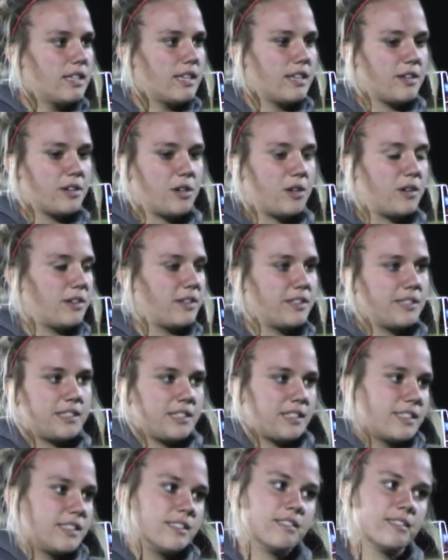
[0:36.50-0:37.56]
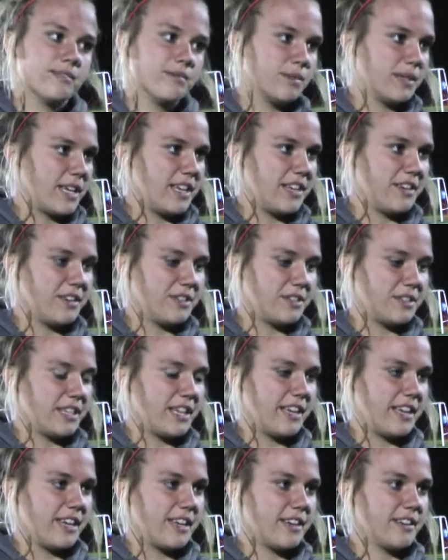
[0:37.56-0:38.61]
you know, what can you do?
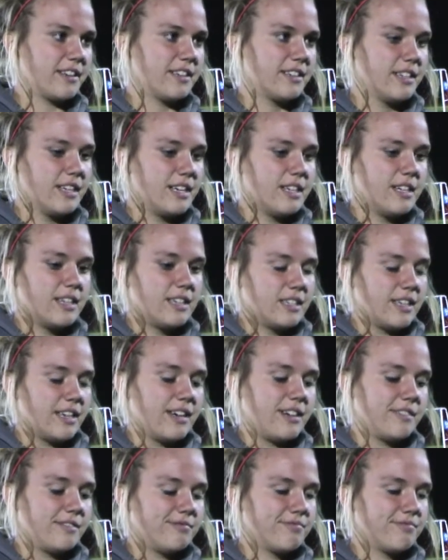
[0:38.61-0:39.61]
Like, yeah.